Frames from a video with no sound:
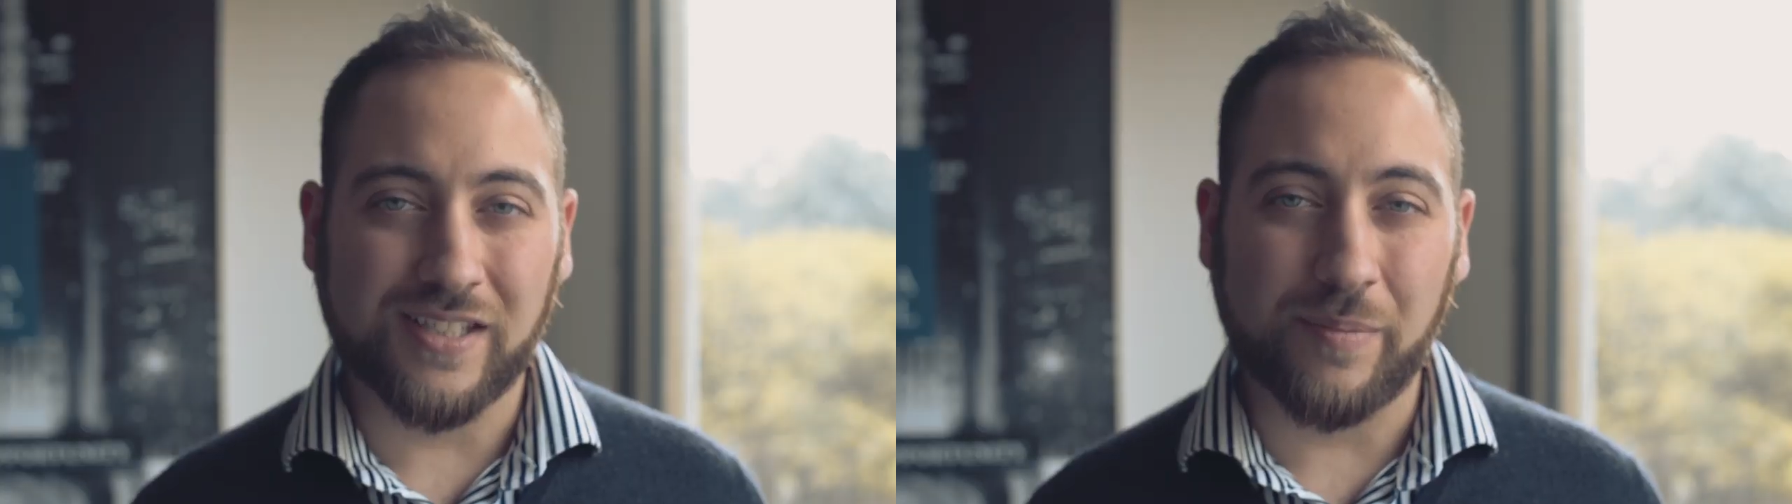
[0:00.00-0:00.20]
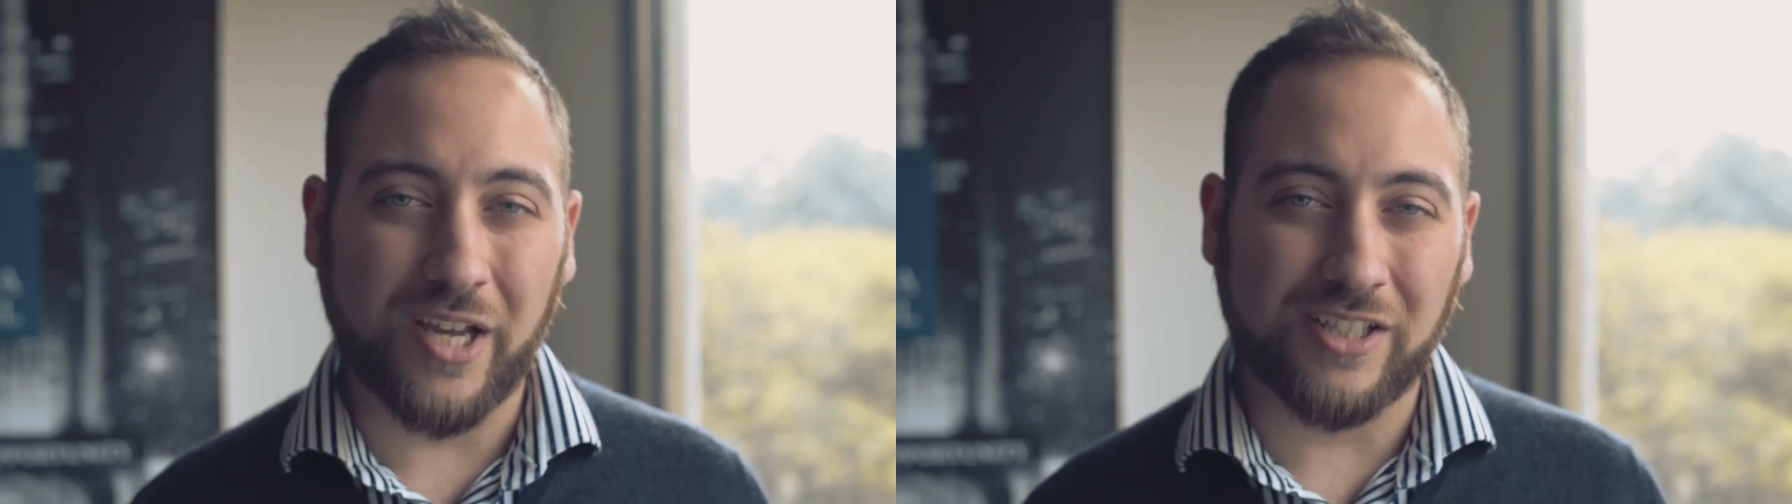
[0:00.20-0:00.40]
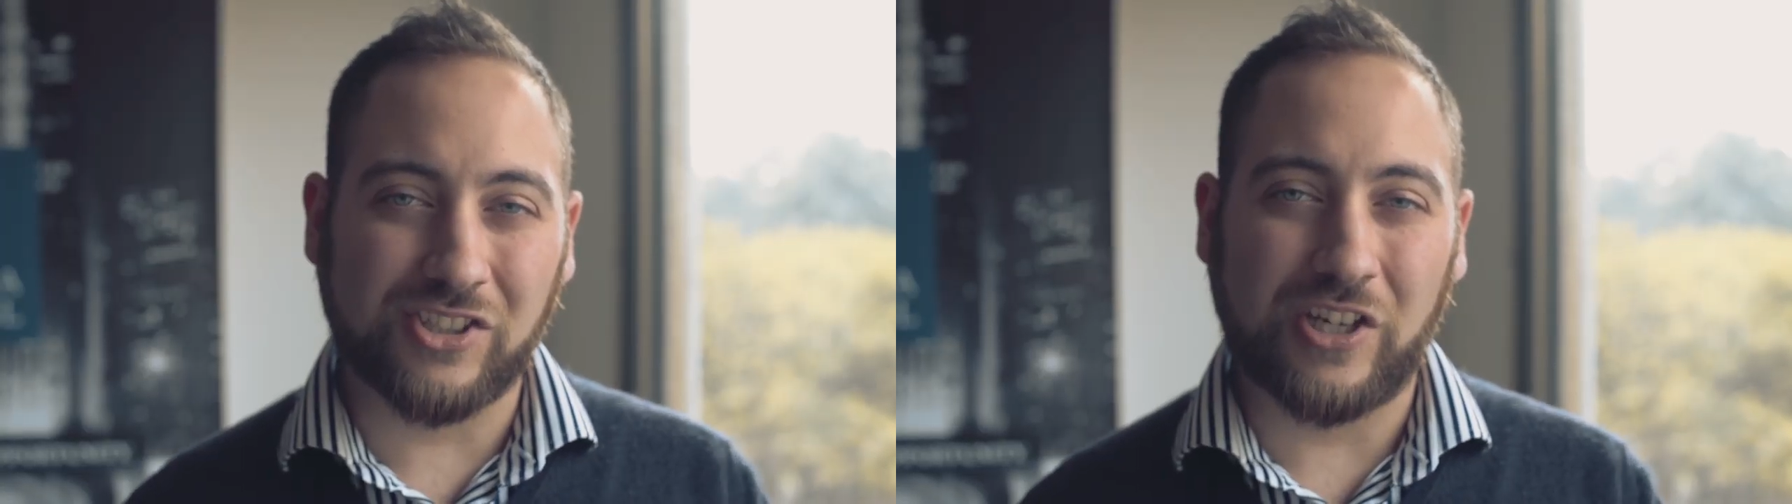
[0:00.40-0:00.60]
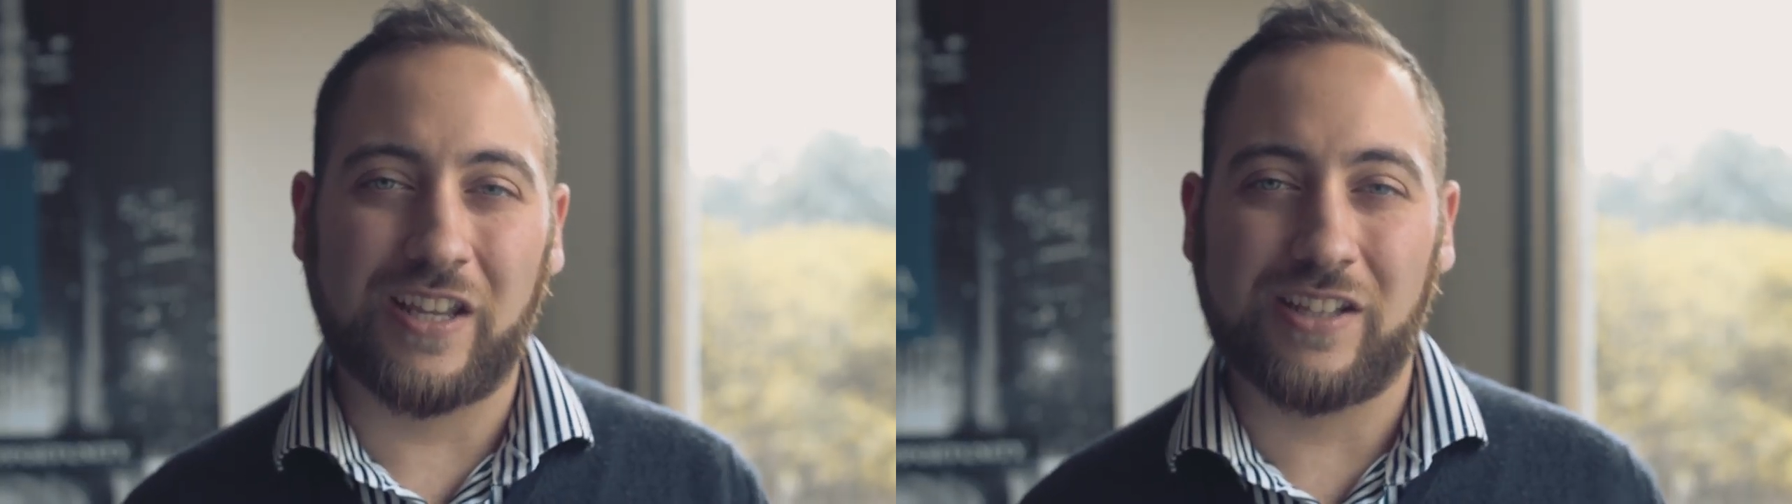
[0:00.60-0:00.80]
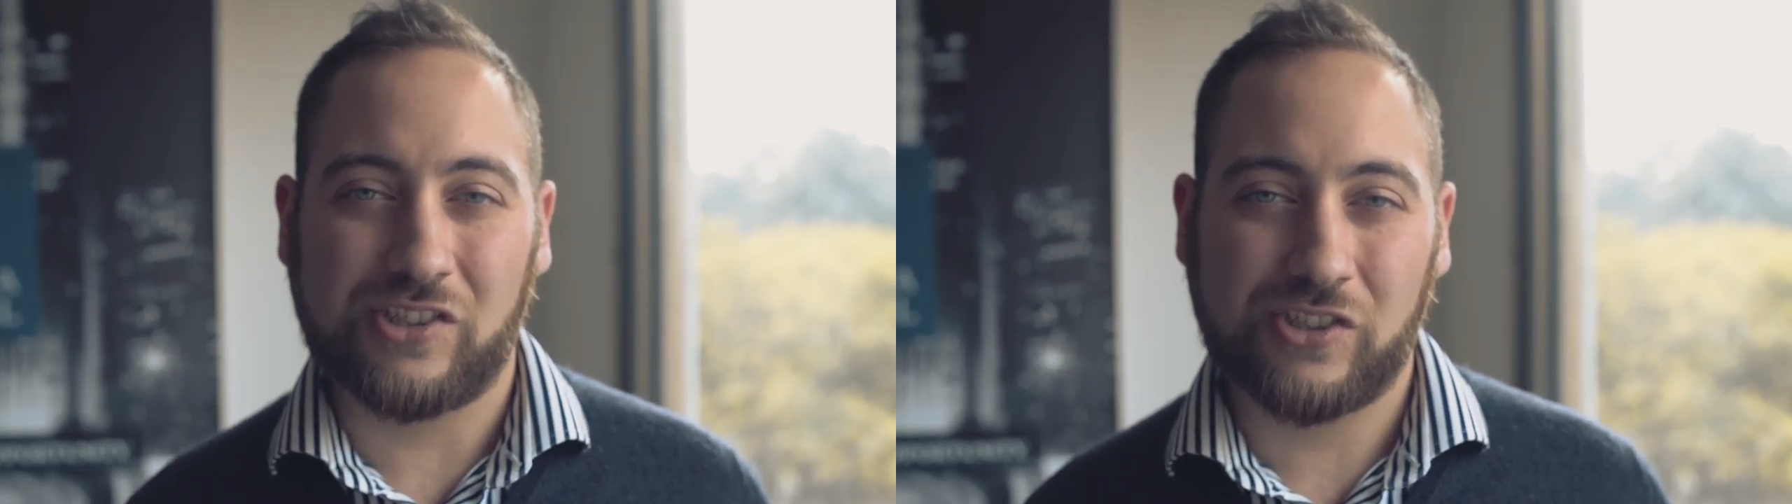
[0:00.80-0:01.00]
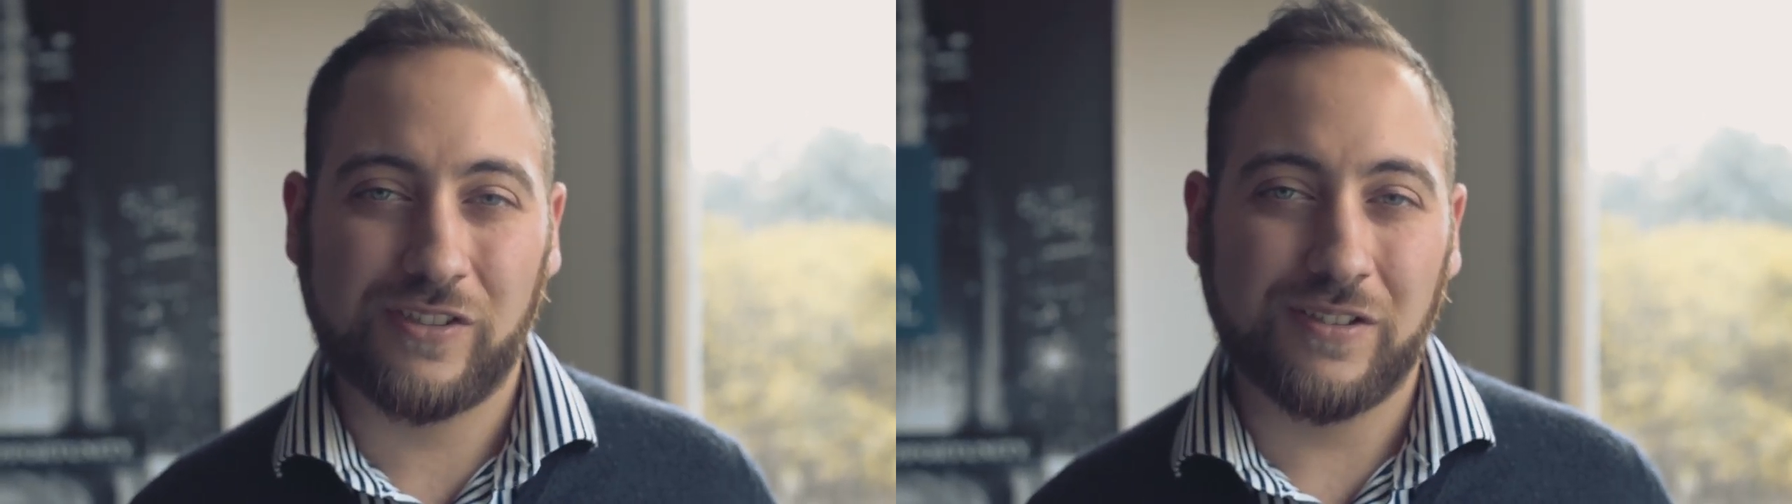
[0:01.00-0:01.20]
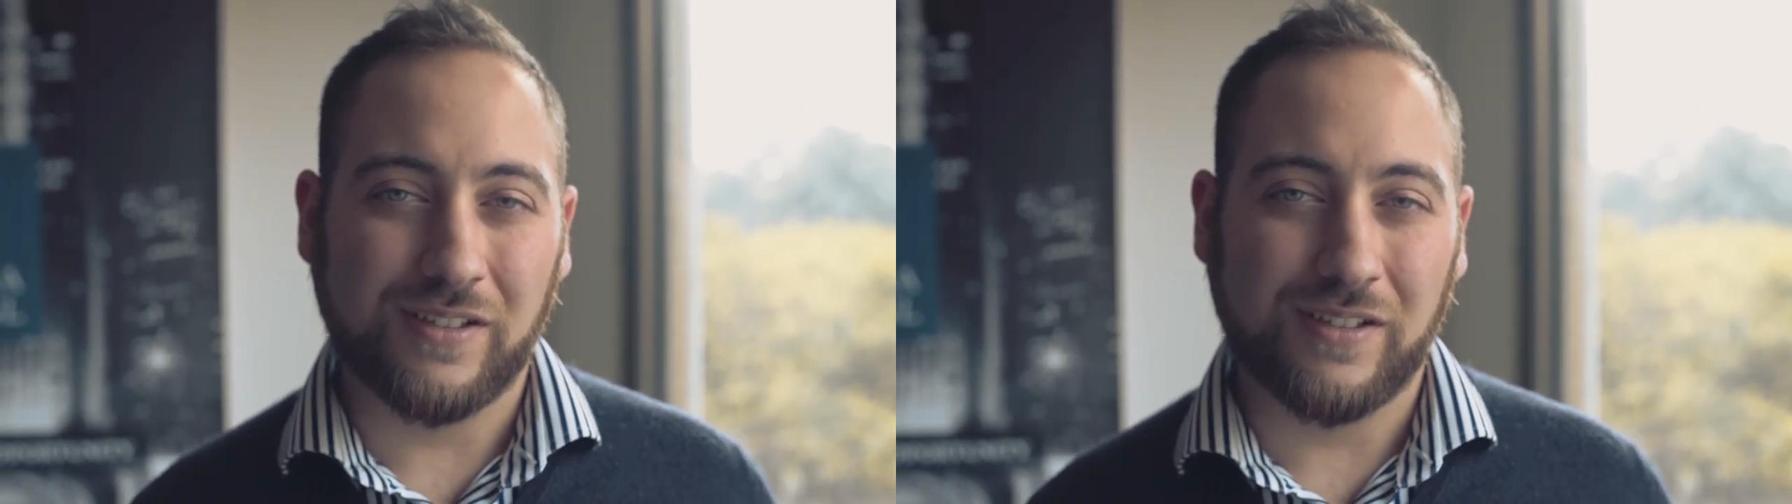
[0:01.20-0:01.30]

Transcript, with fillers: It's about change,